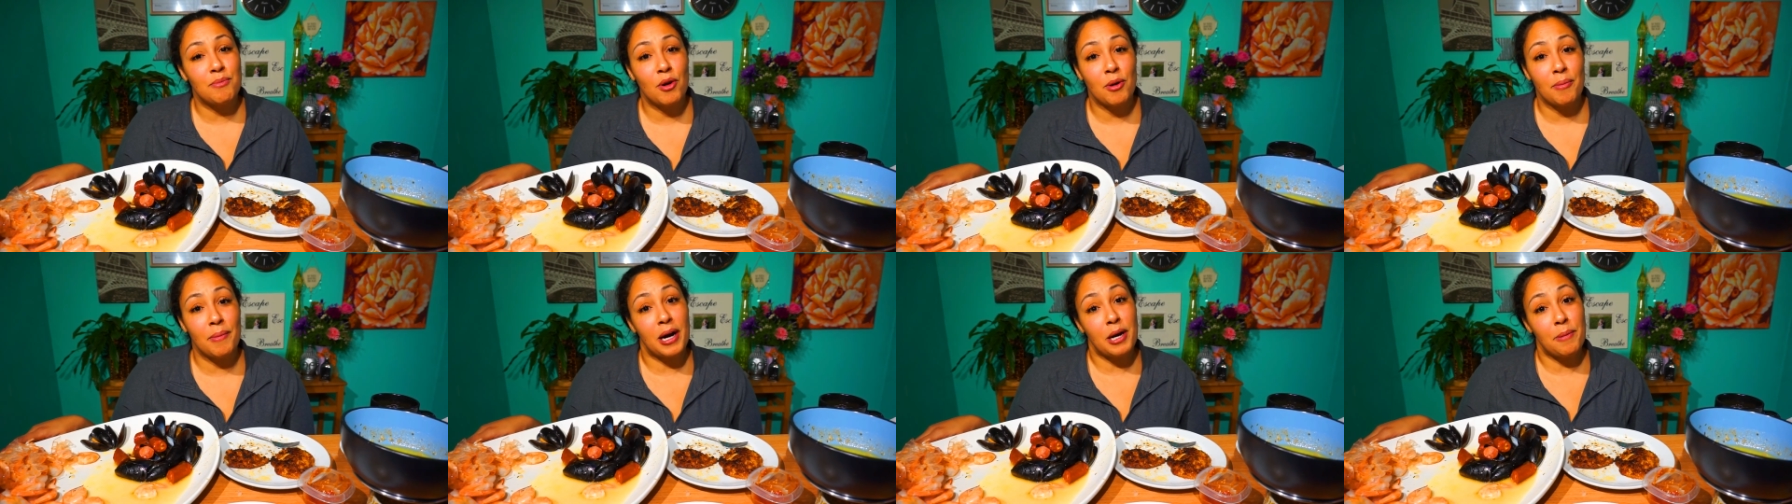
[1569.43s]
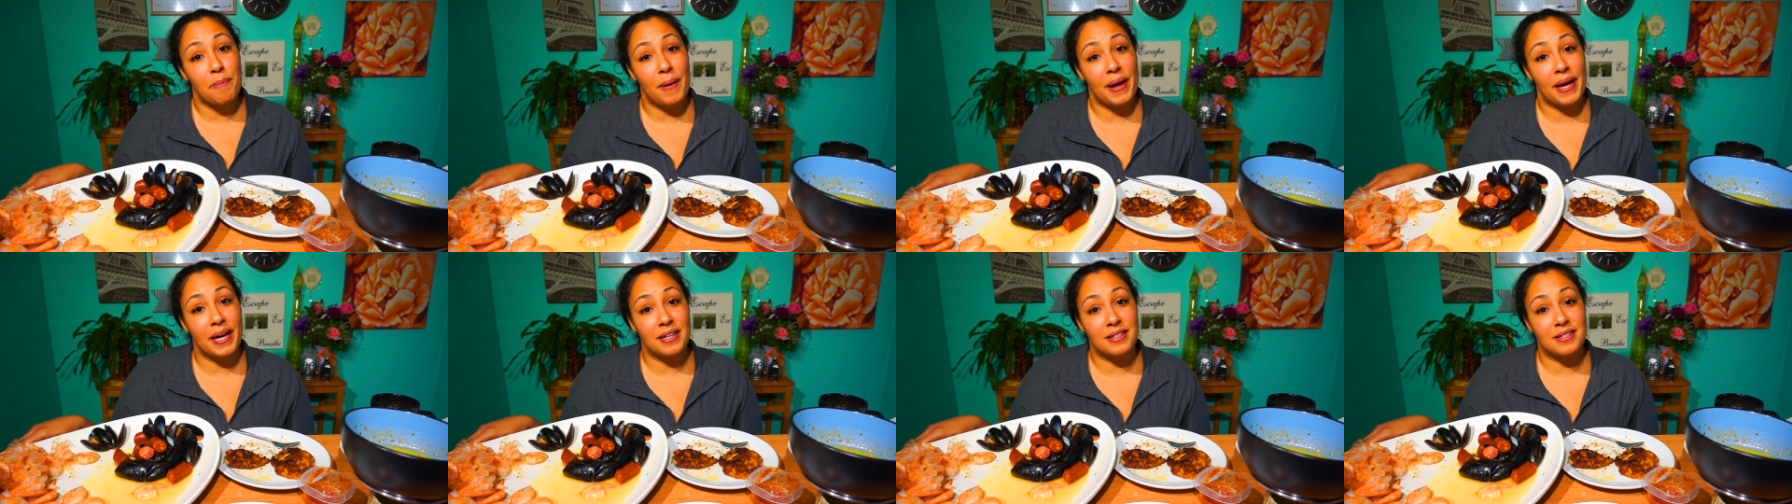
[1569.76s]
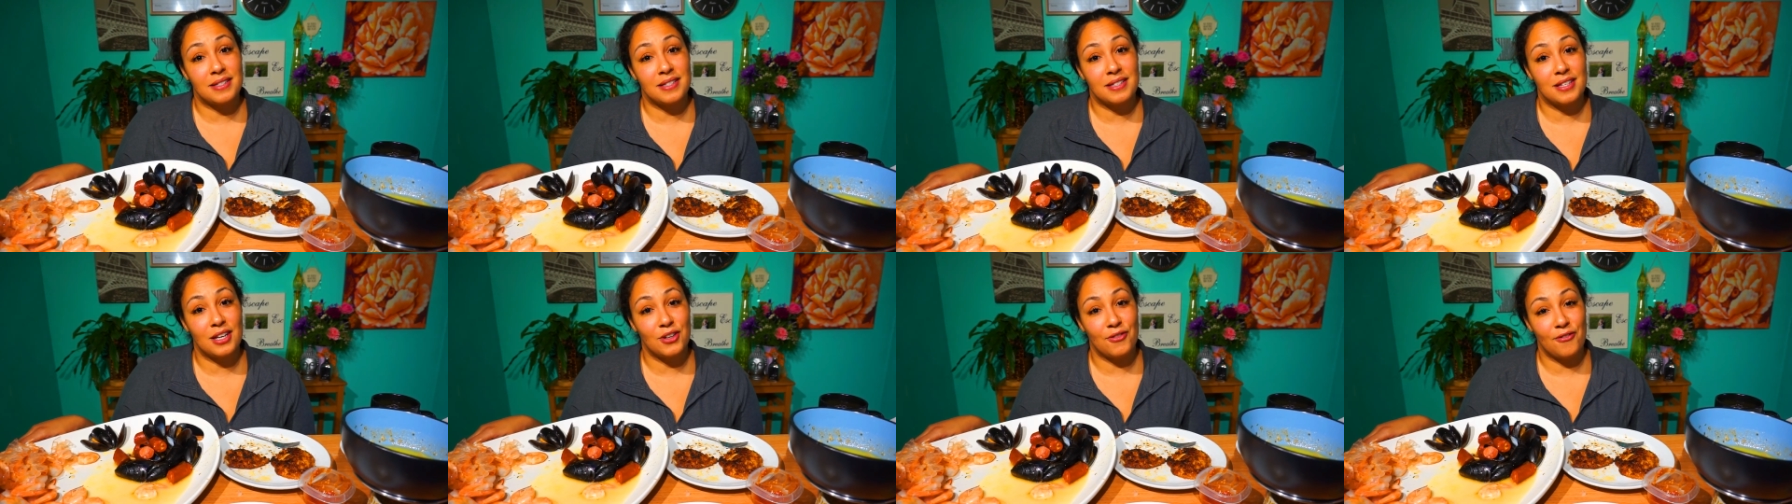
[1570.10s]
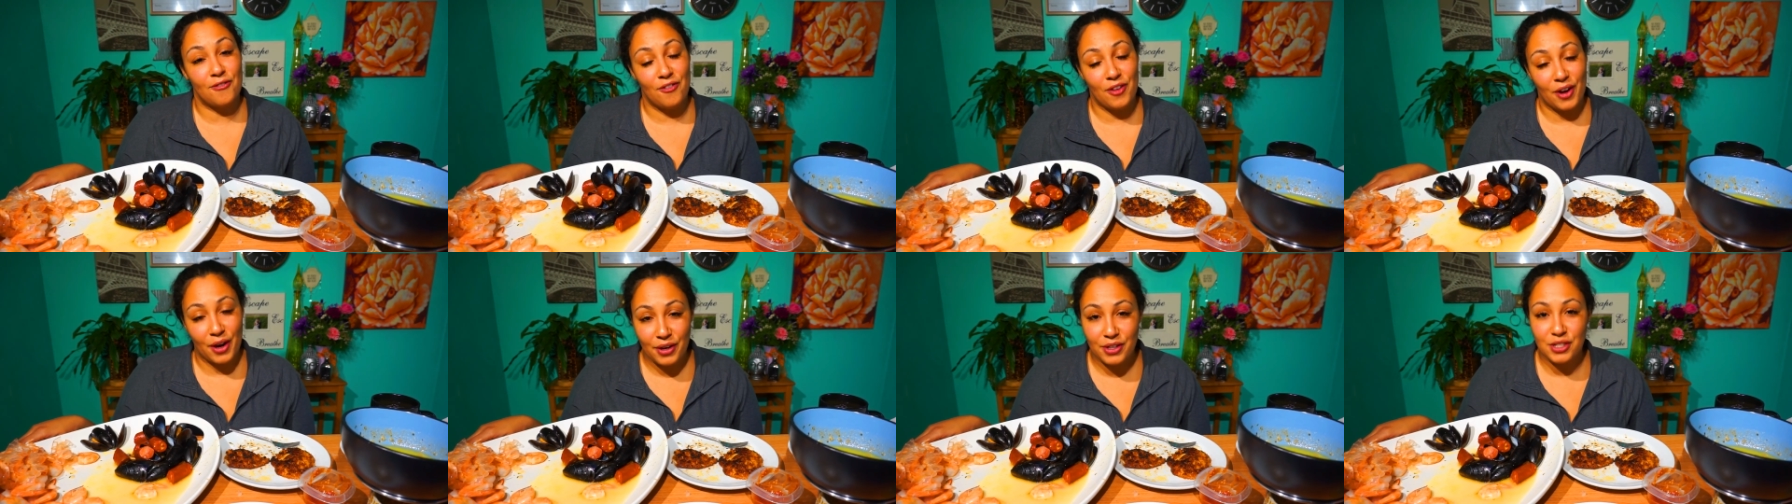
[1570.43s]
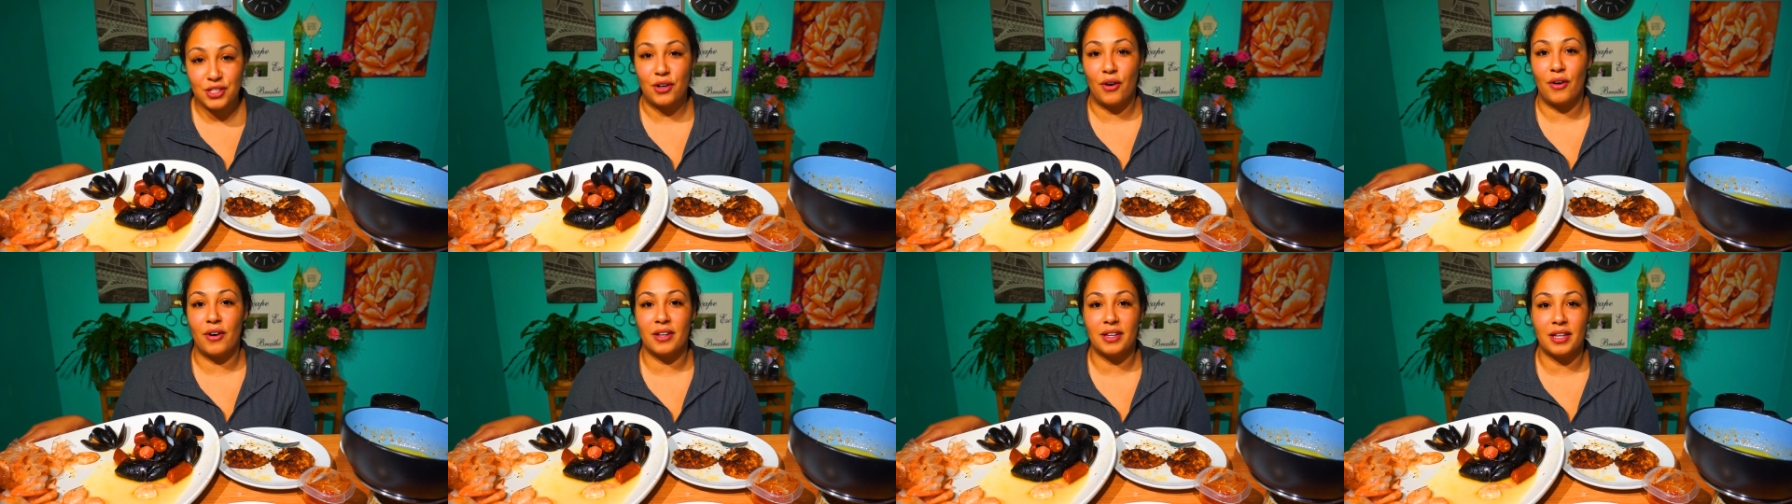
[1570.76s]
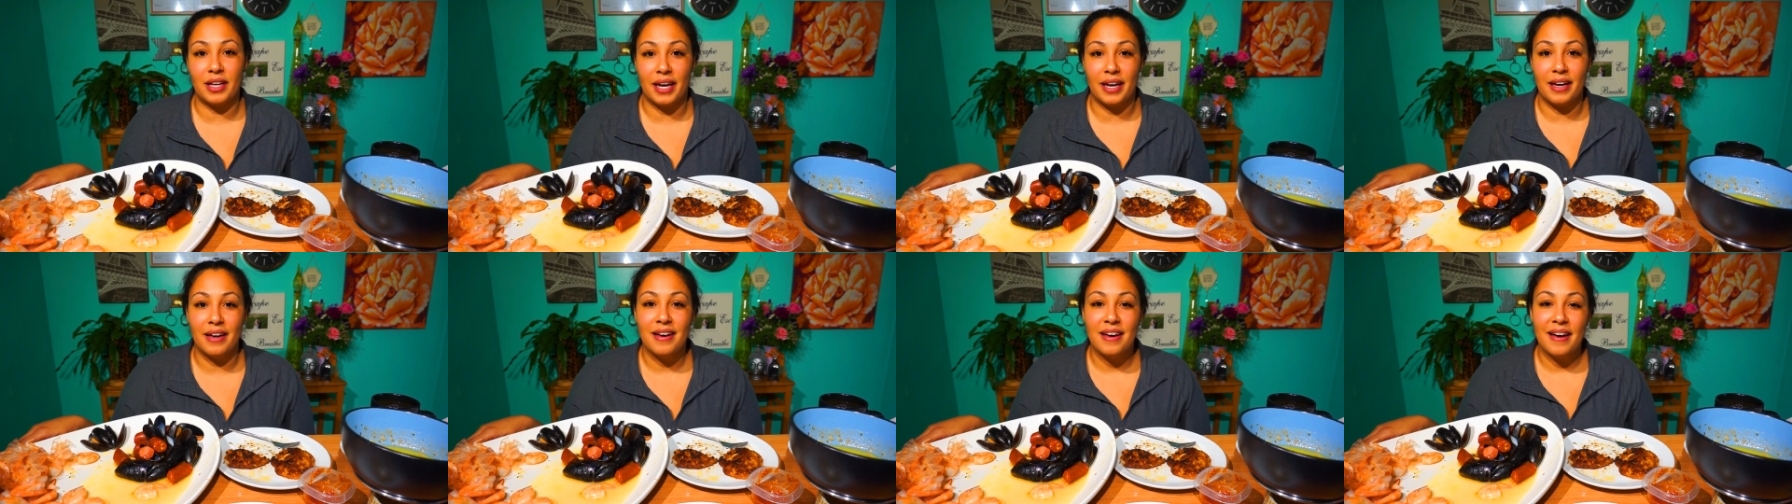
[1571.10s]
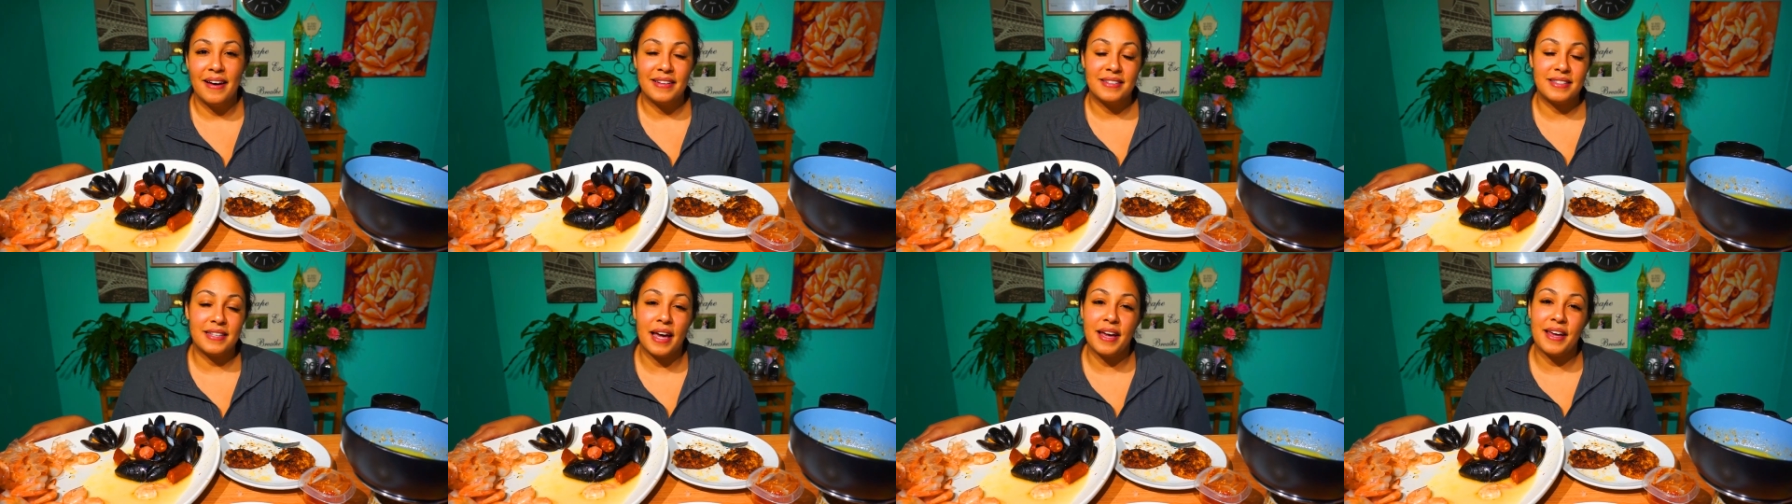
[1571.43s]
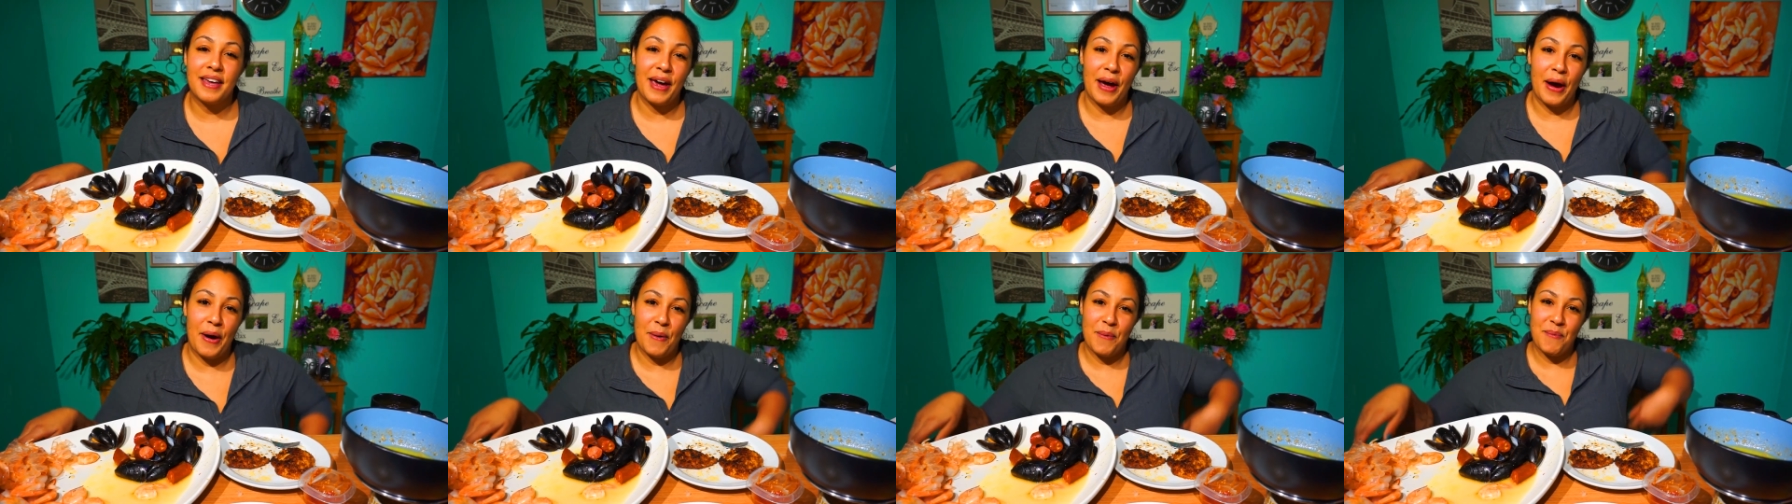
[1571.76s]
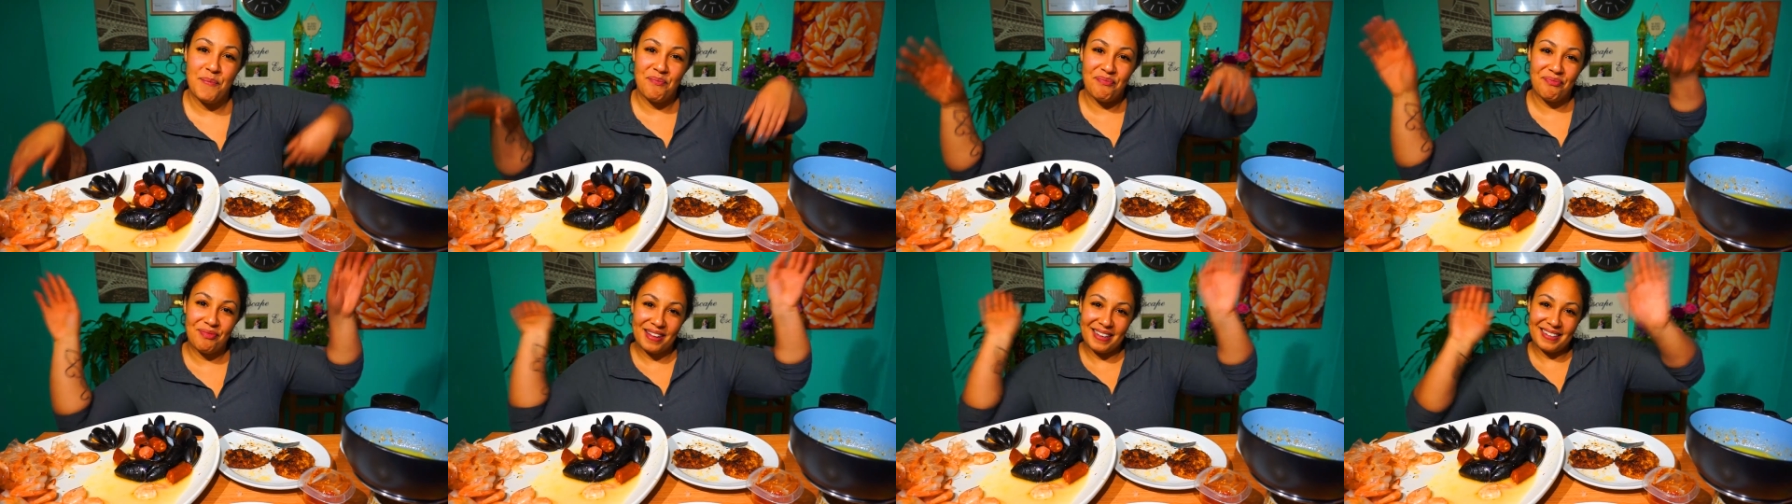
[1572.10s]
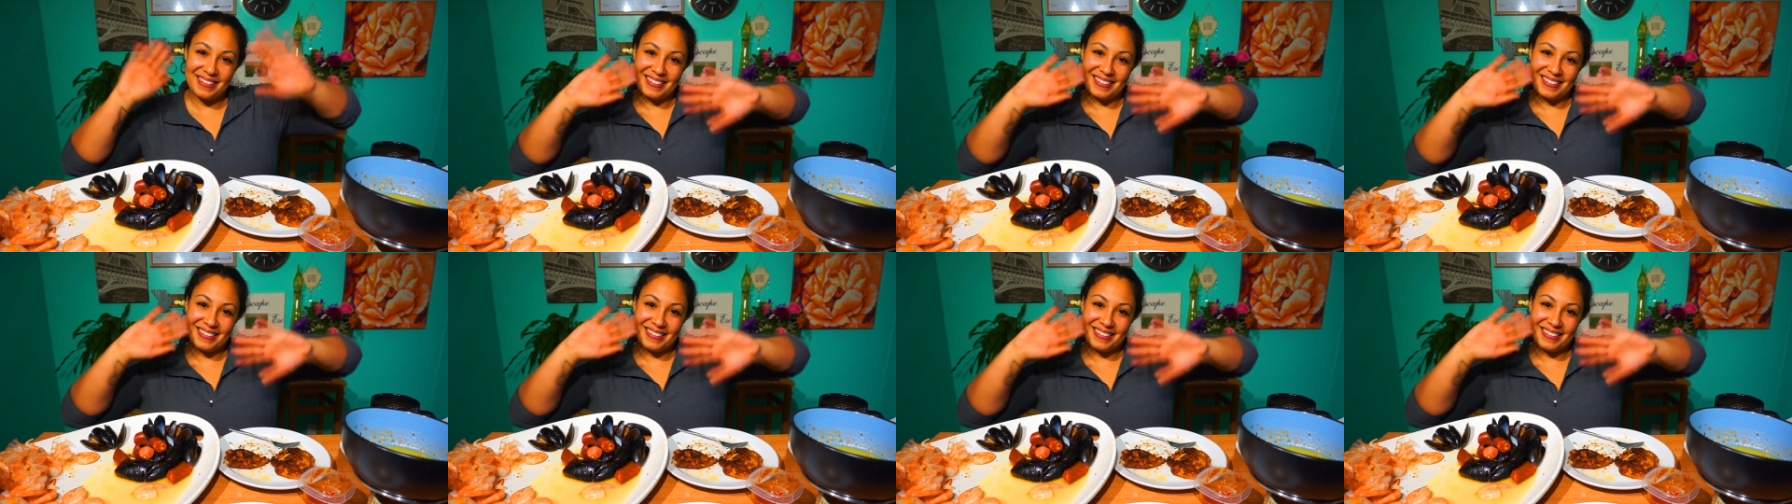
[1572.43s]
mukbangs very shortly. Take care.